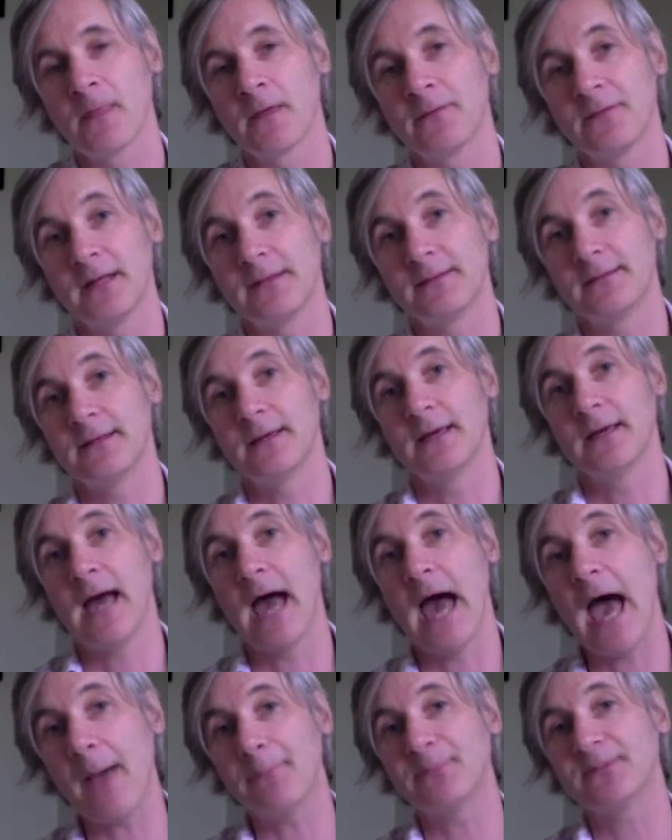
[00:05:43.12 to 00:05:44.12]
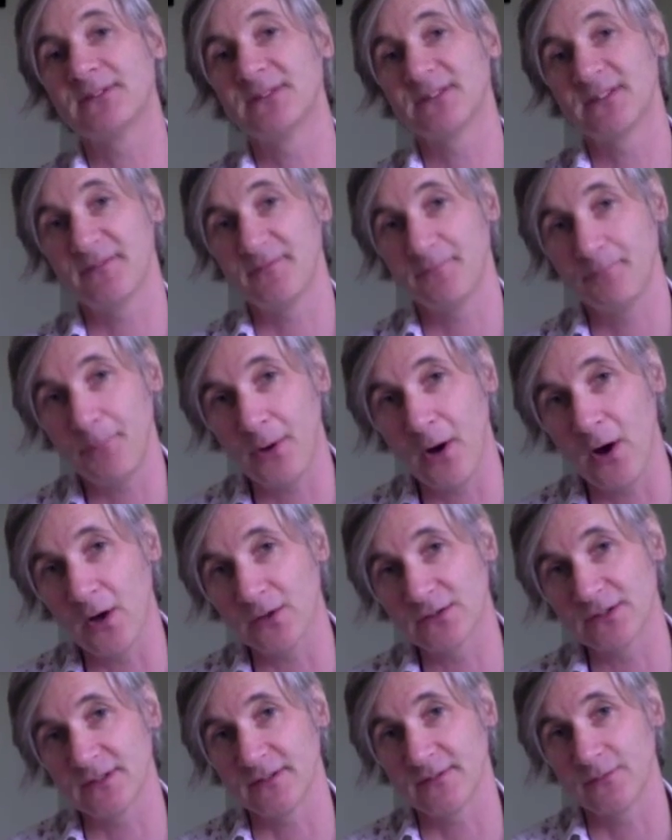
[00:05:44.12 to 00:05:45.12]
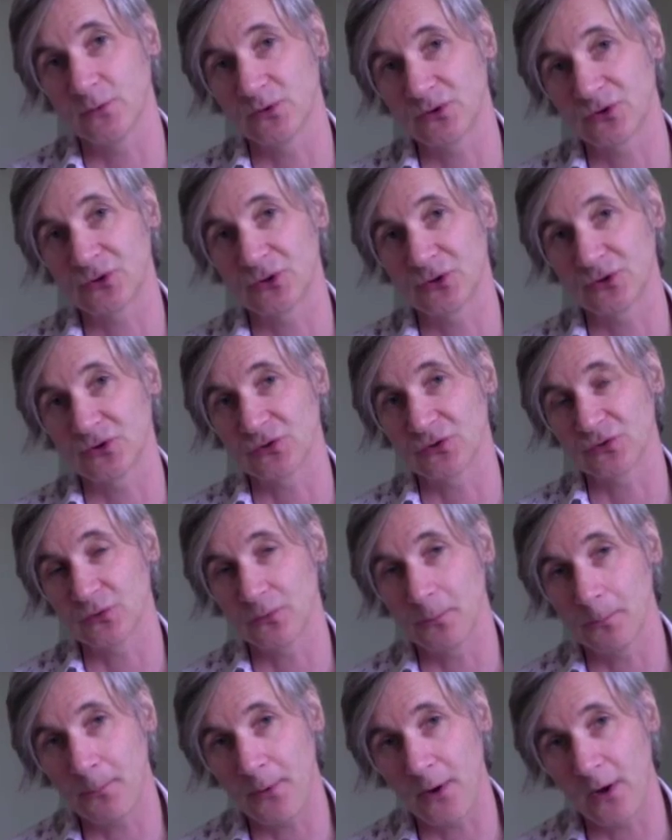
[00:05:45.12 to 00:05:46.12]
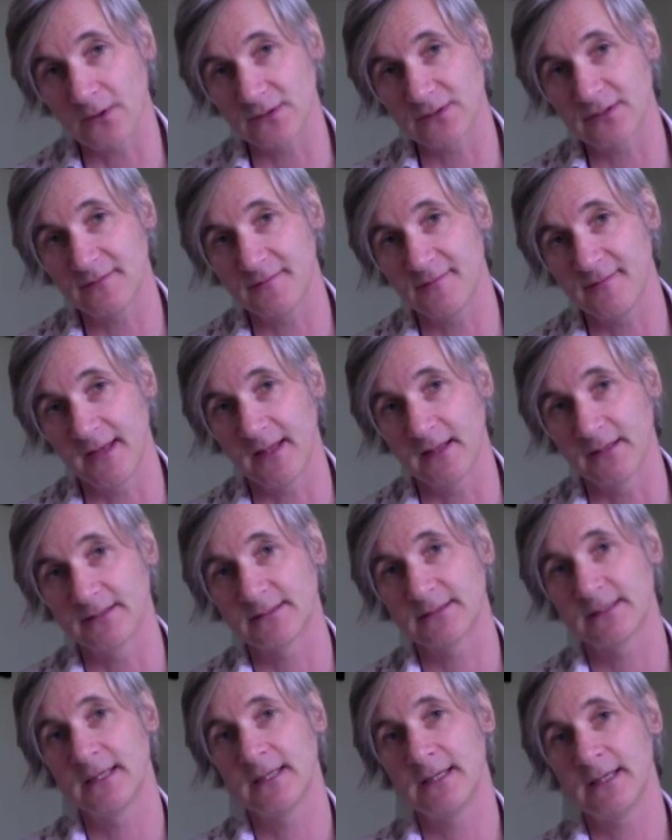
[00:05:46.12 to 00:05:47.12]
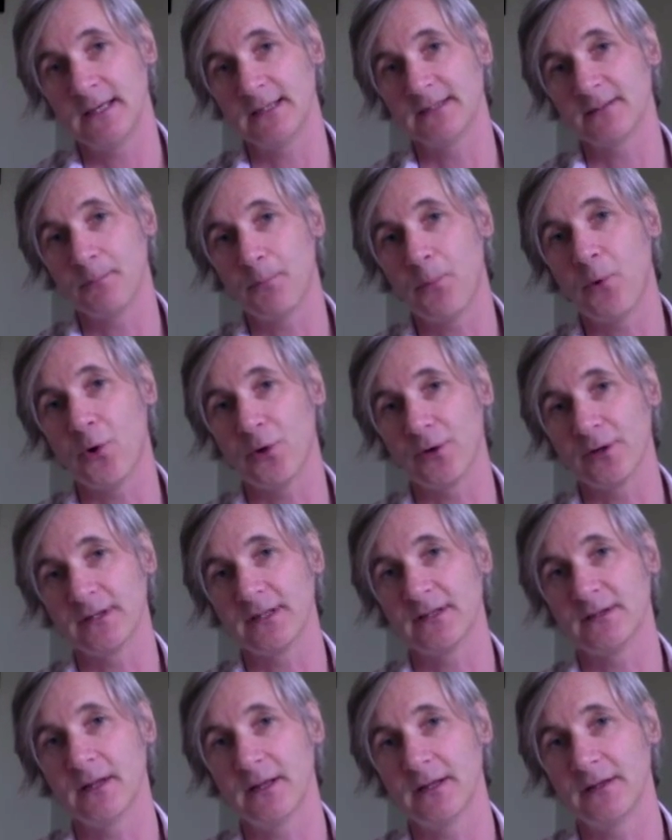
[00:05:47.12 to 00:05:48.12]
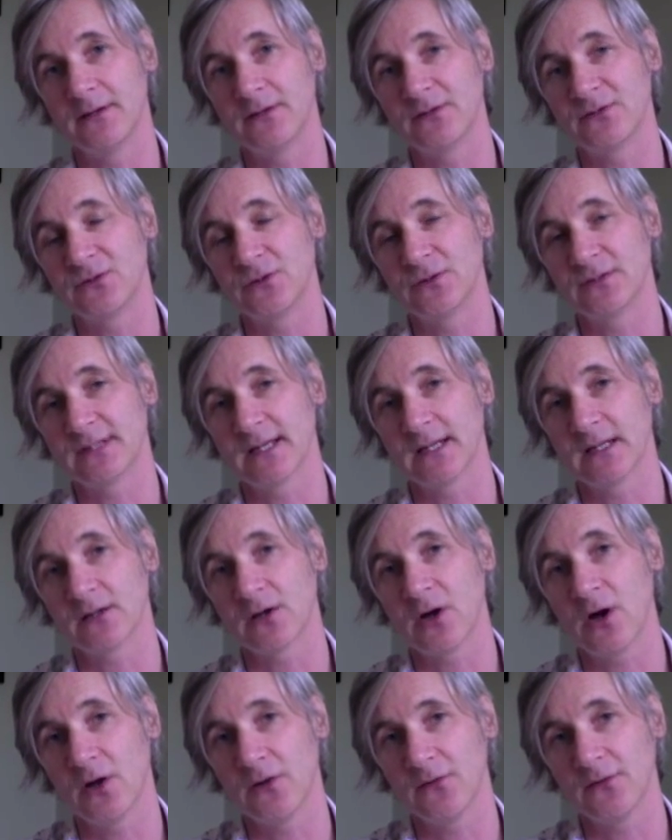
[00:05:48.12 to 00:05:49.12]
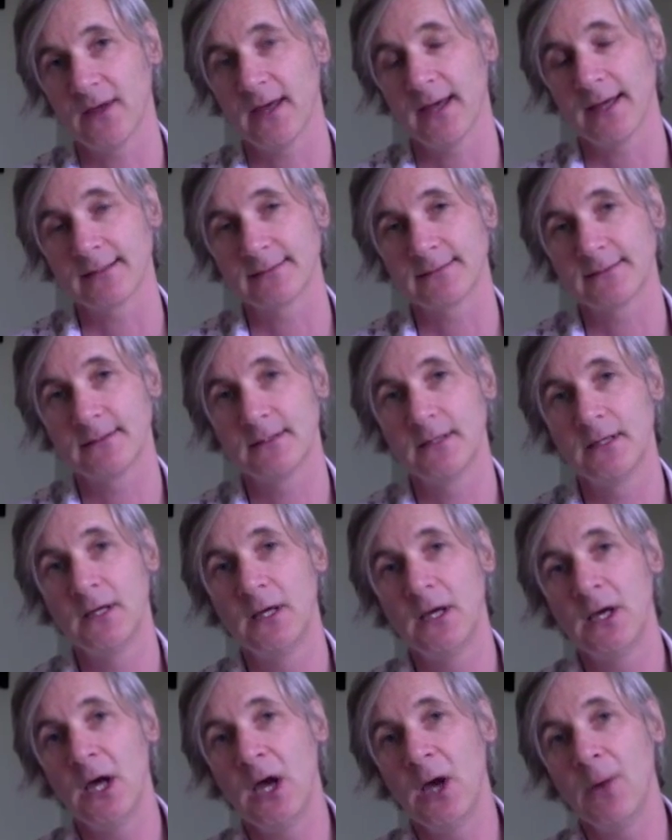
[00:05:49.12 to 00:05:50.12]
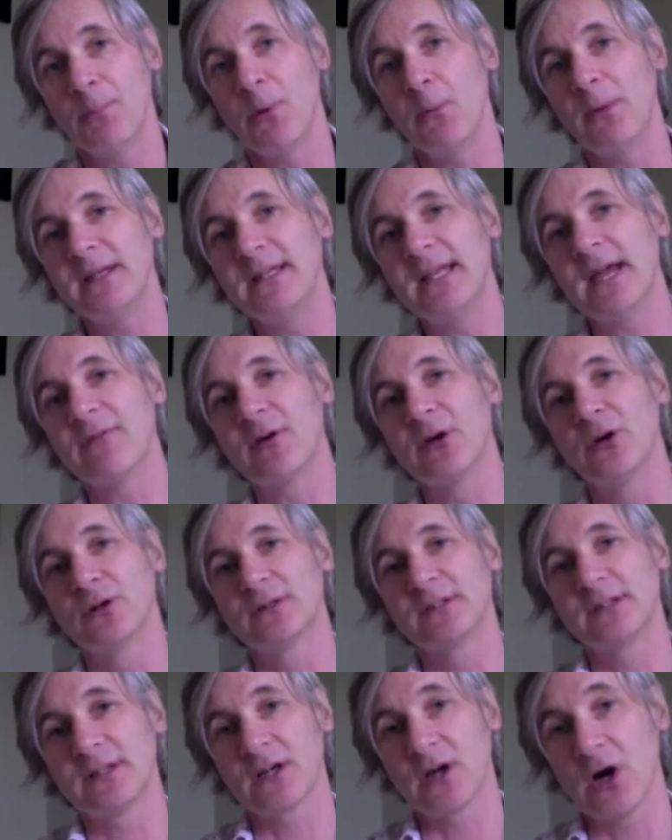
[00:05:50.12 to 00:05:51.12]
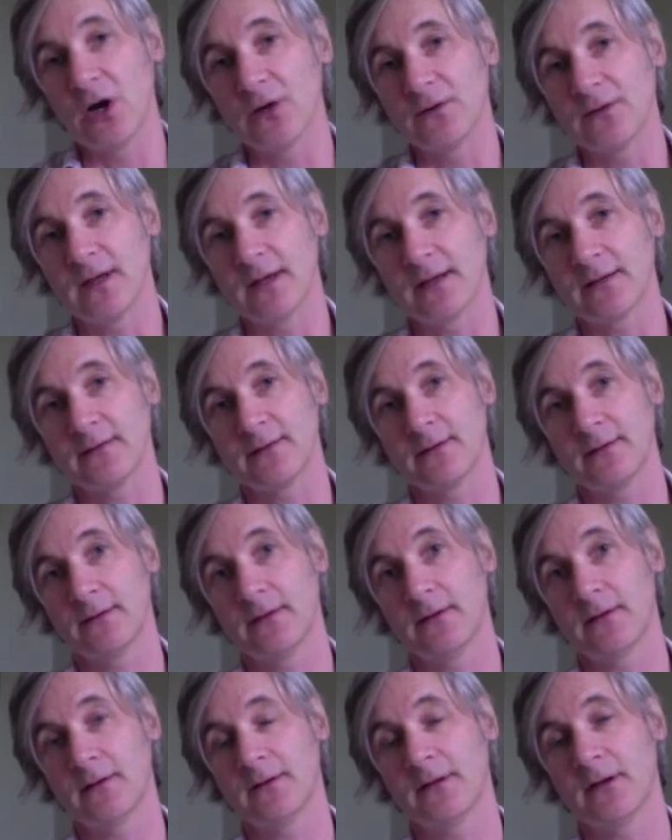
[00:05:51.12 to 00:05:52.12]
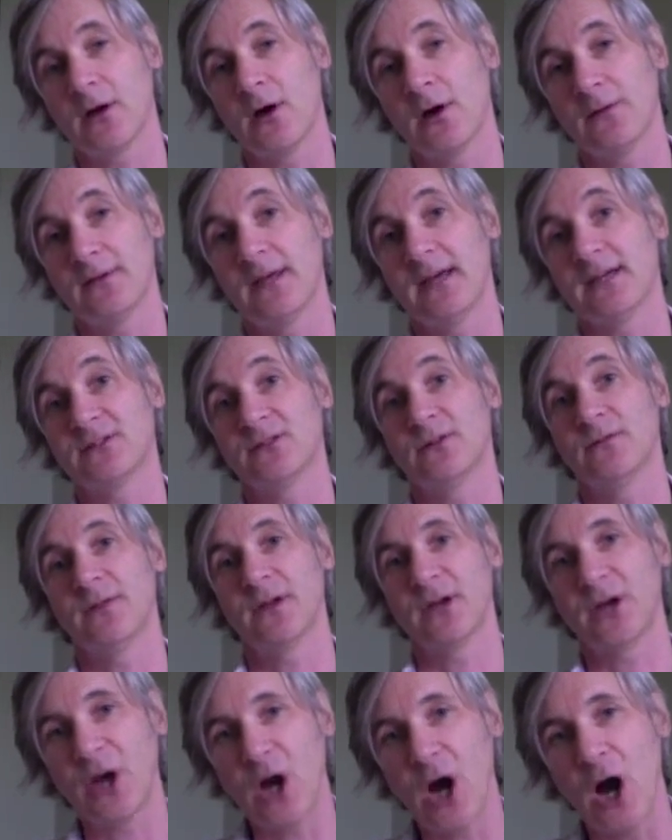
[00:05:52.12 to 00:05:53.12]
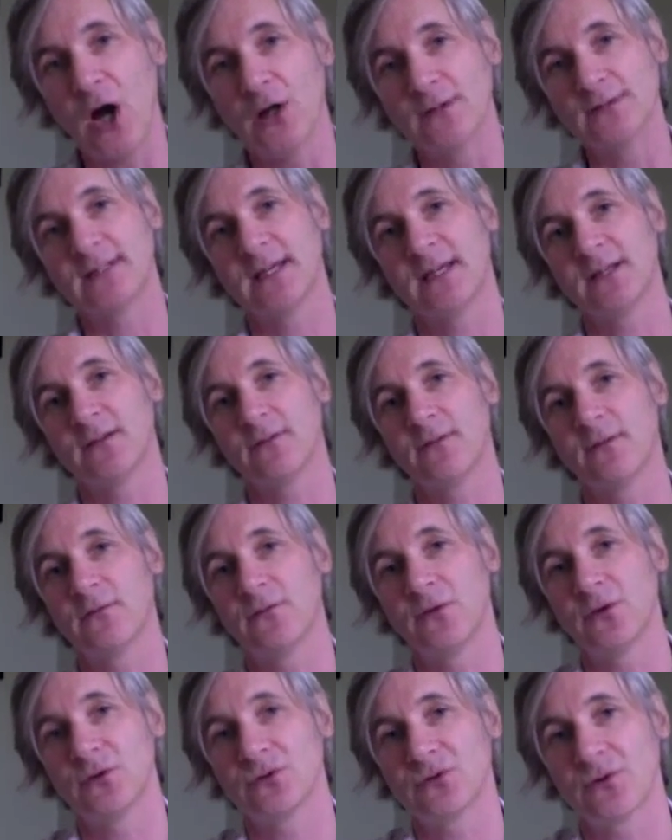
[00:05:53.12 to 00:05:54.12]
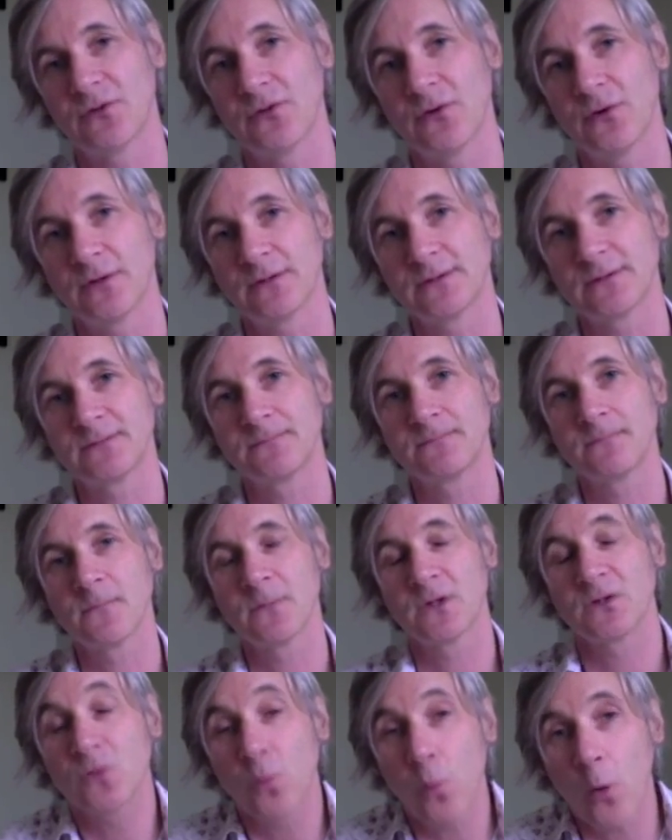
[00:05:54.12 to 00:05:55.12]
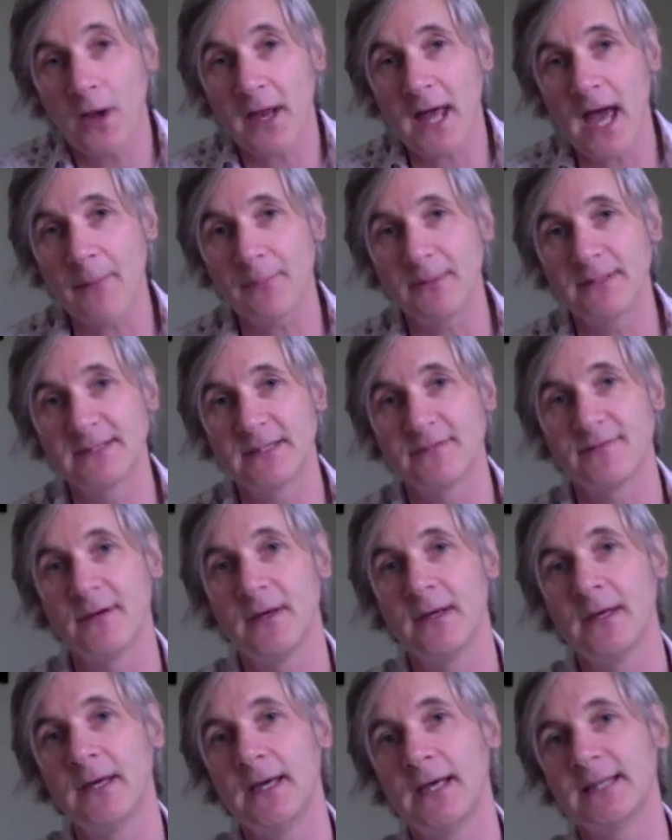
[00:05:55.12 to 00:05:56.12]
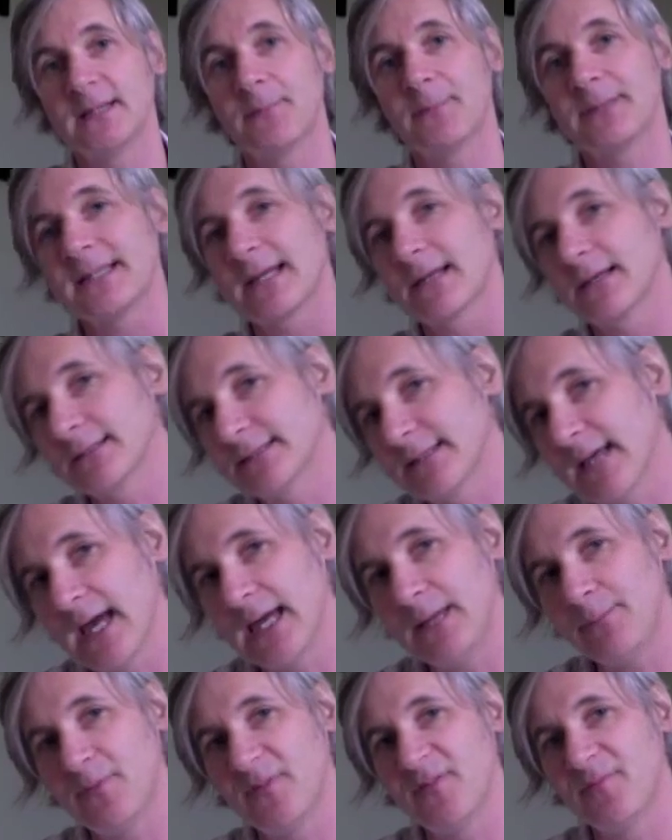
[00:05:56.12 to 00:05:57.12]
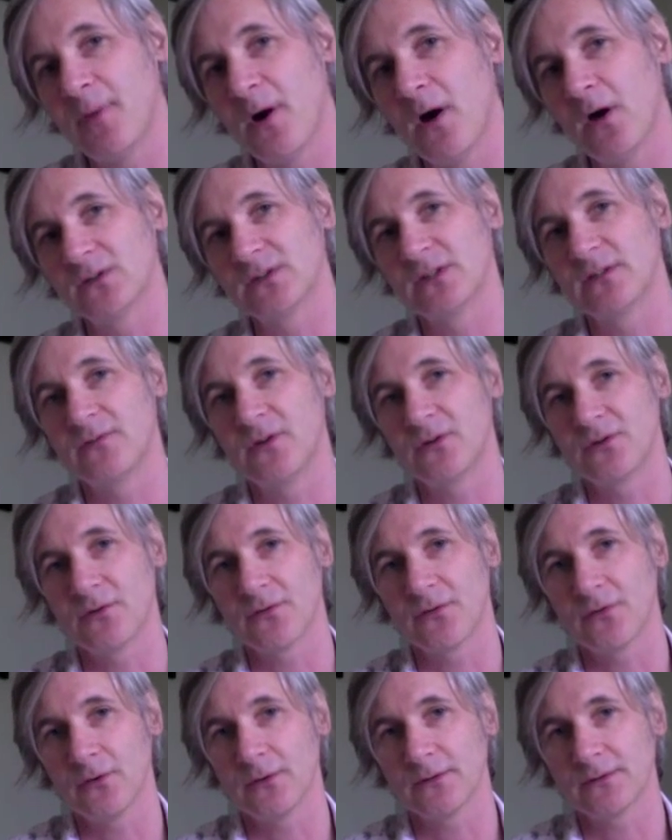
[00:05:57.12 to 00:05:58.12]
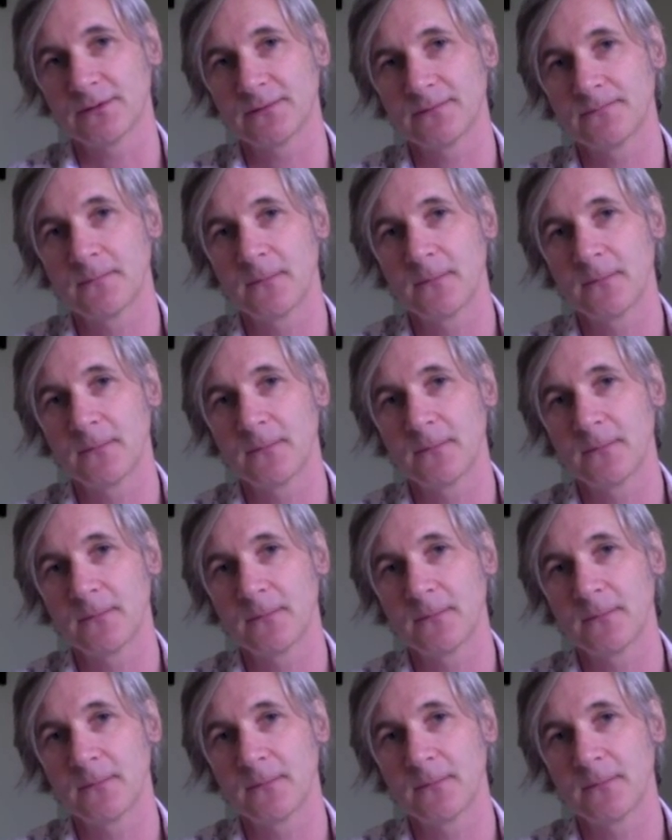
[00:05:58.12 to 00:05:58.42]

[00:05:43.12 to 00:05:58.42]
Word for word: that the absence of positive was crucial. So positive valence is important in, in the suicidal context. But we'd never looked at the content the context of the content of the future thoughts. So what happens if it's a particular type of positive future thoughts?